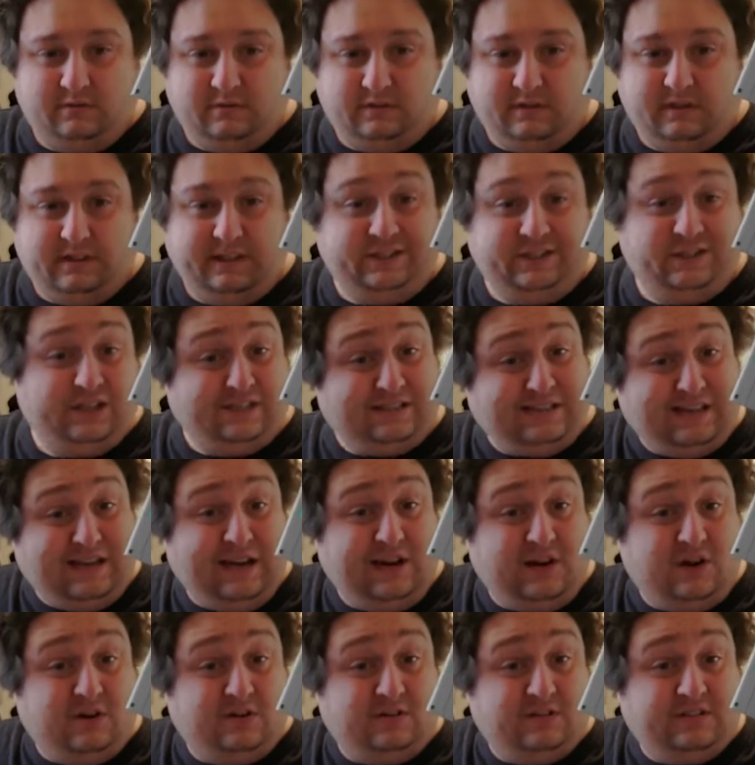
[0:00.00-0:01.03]
They just
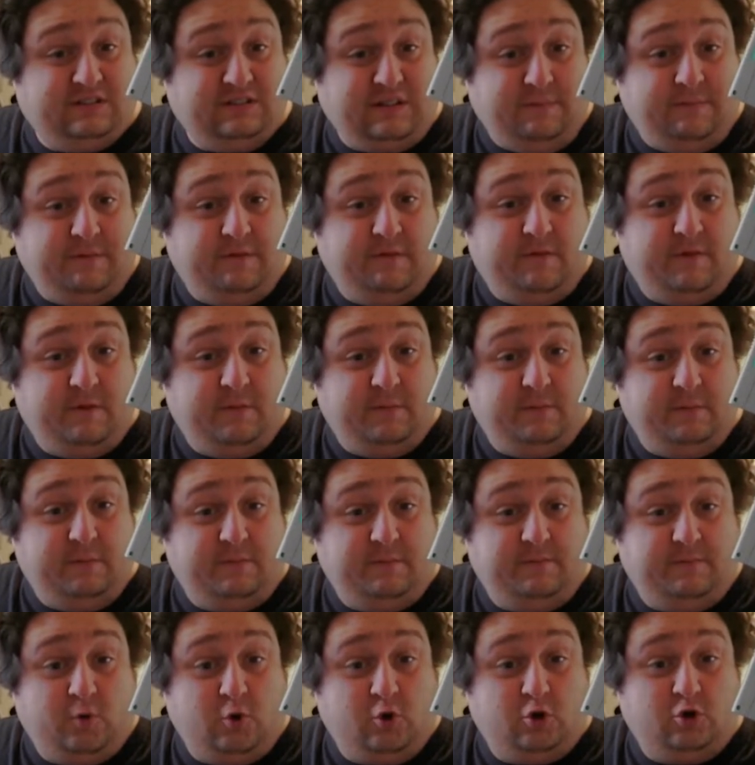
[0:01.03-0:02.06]
aired some of them
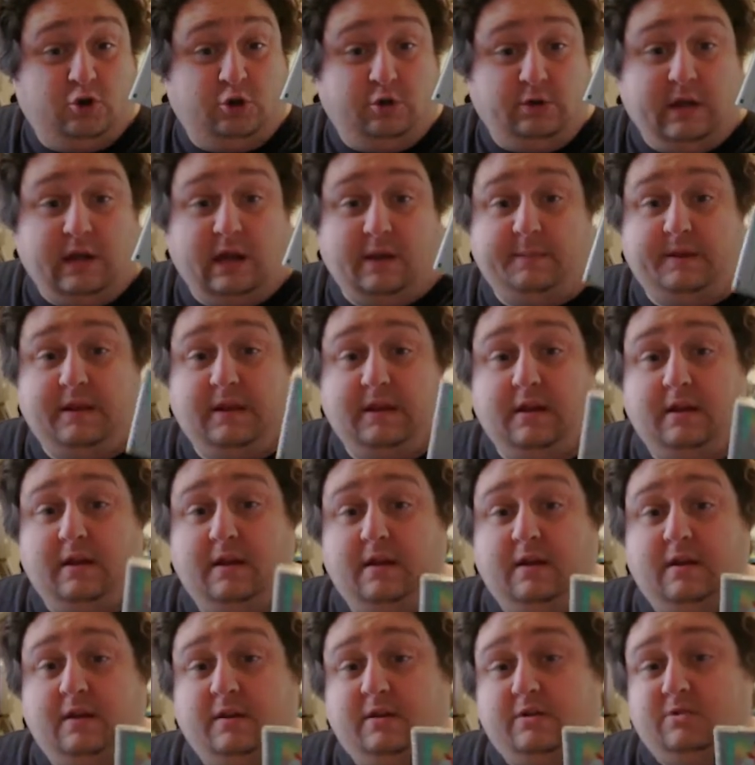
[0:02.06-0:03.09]
for Toonami.
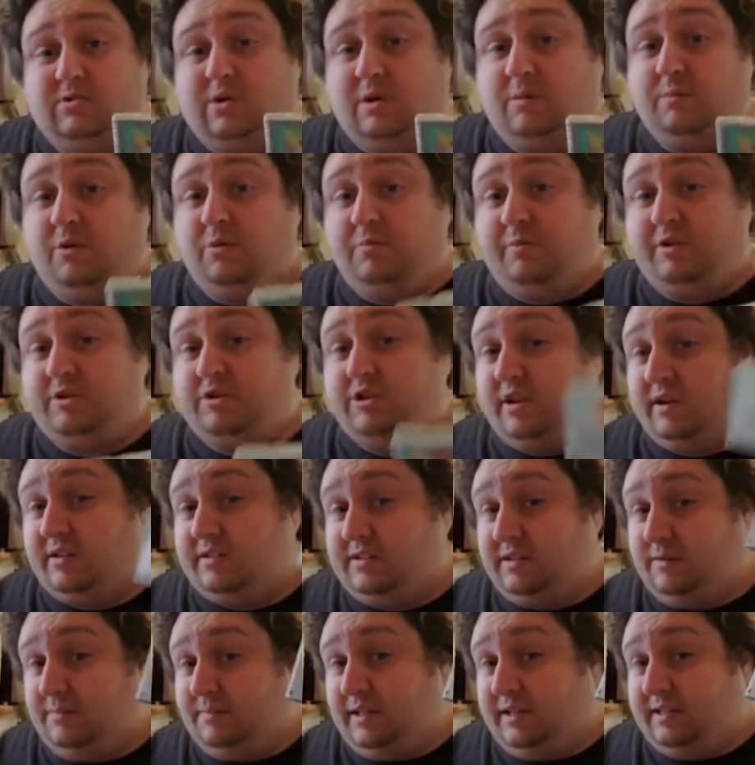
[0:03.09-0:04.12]
So I'm a little bit shocked
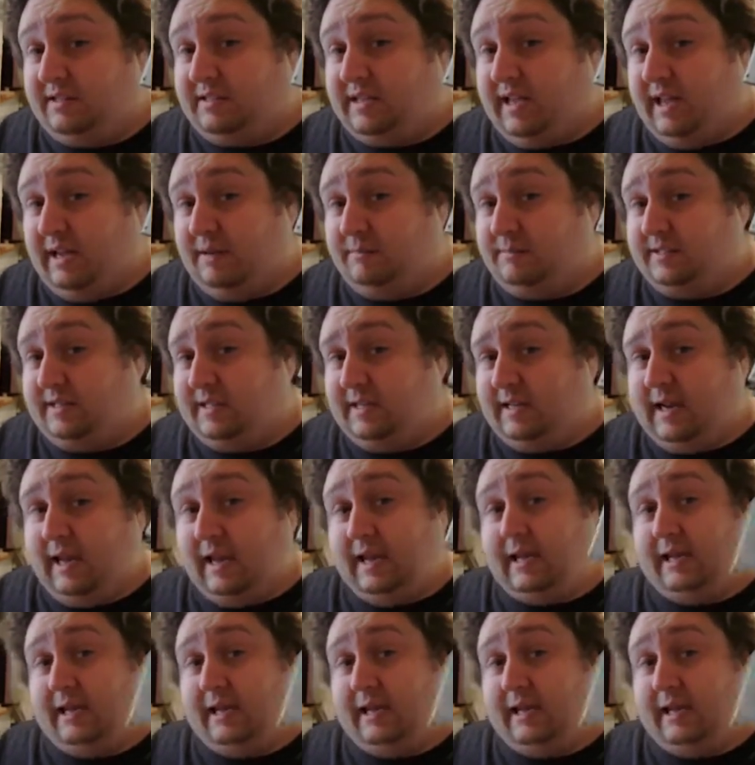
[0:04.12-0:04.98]
some of these games did not get